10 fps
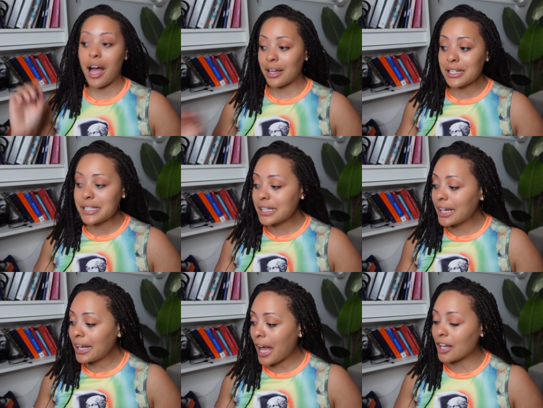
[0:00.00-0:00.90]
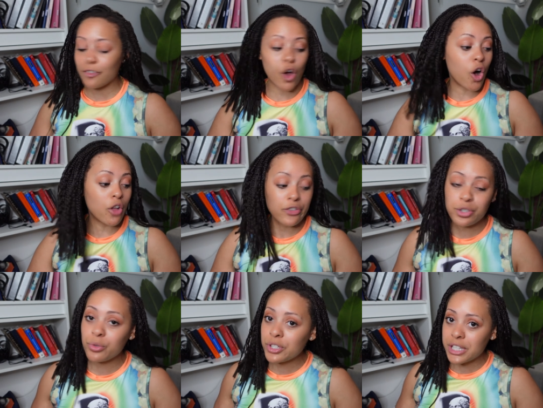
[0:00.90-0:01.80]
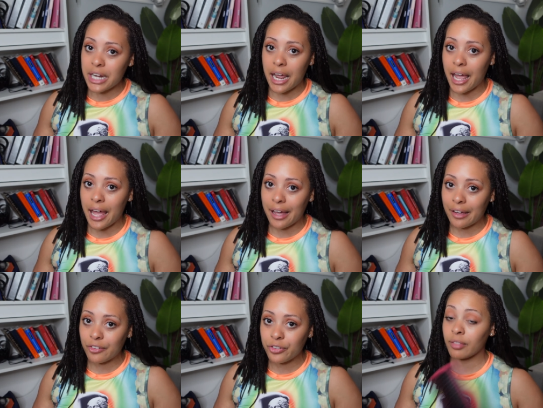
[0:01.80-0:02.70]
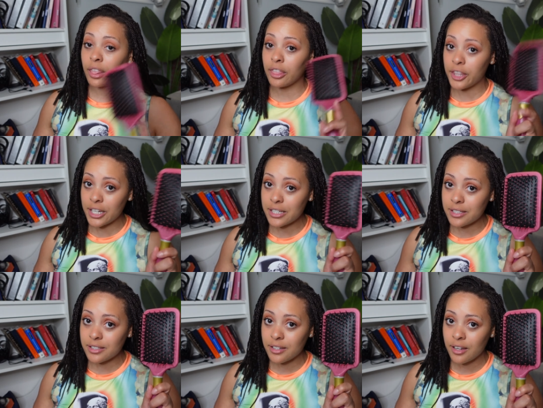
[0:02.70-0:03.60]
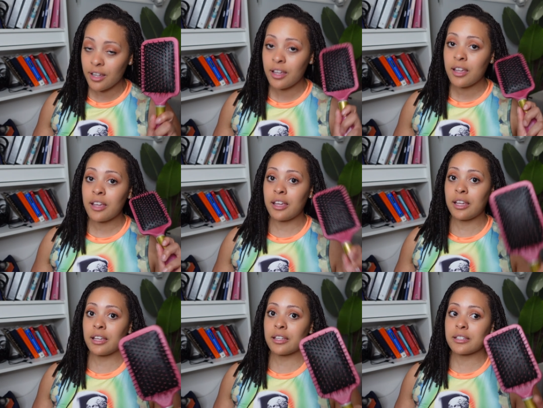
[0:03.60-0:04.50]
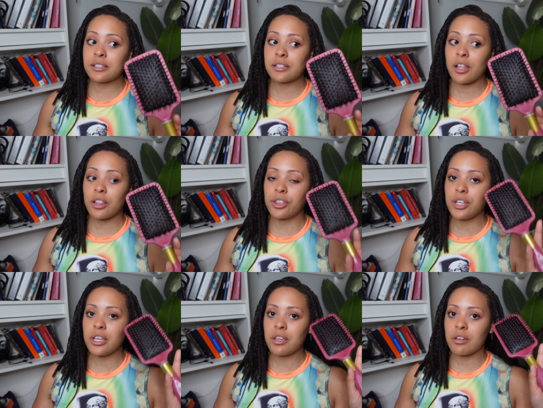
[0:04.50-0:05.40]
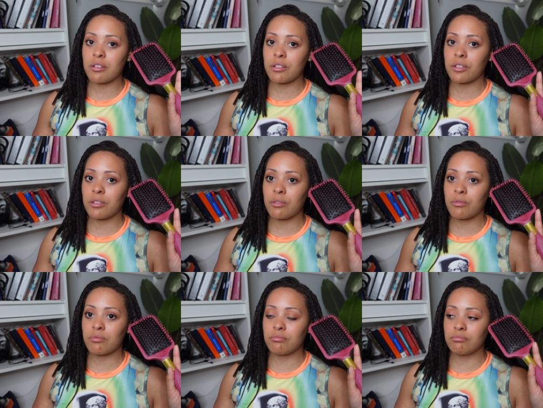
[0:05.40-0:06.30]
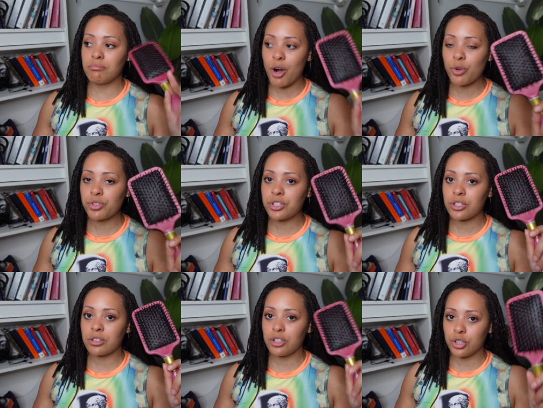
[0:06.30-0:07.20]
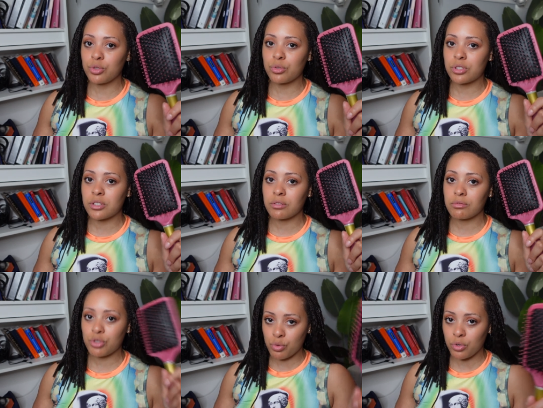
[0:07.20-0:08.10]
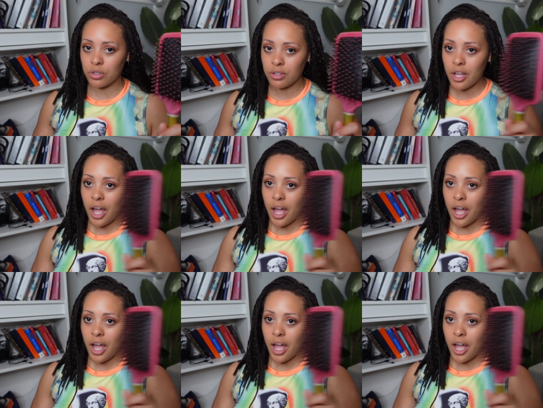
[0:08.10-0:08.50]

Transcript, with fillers: Honestly, out of all the tools that I have, this is the most used tool.